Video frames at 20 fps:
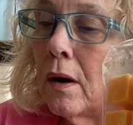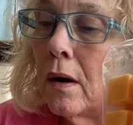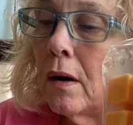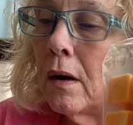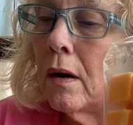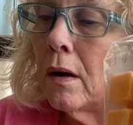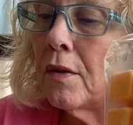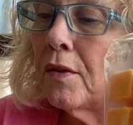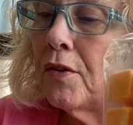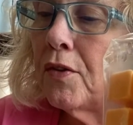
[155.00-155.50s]

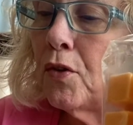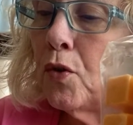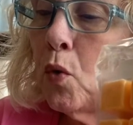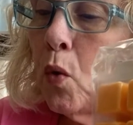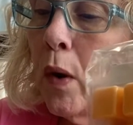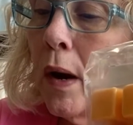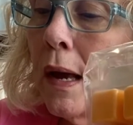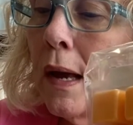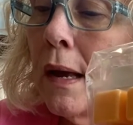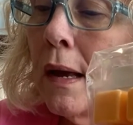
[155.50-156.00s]
a
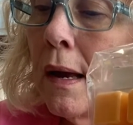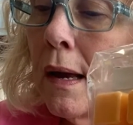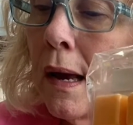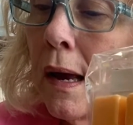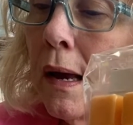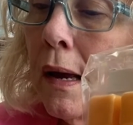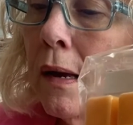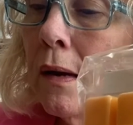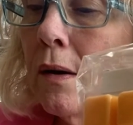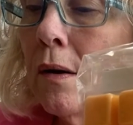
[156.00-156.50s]
sway
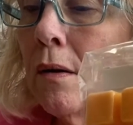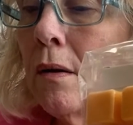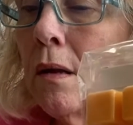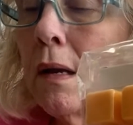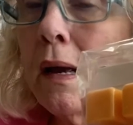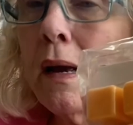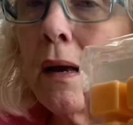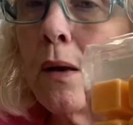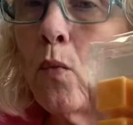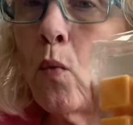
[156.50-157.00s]
candle
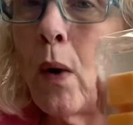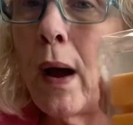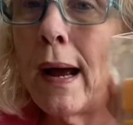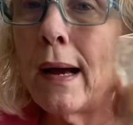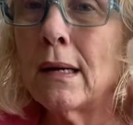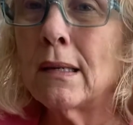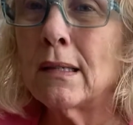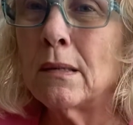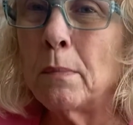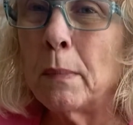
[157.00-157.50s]
and
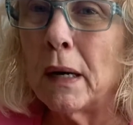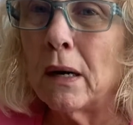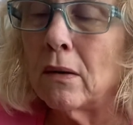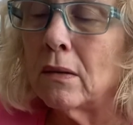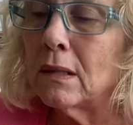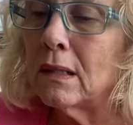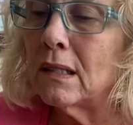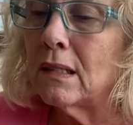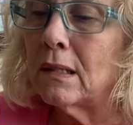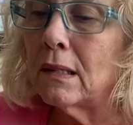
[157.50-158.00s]
wax melt
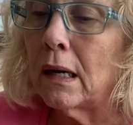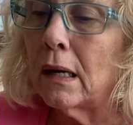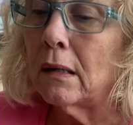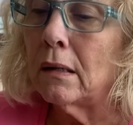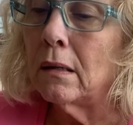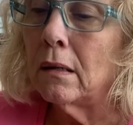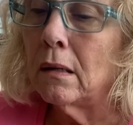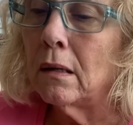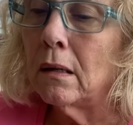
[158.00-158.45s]
set.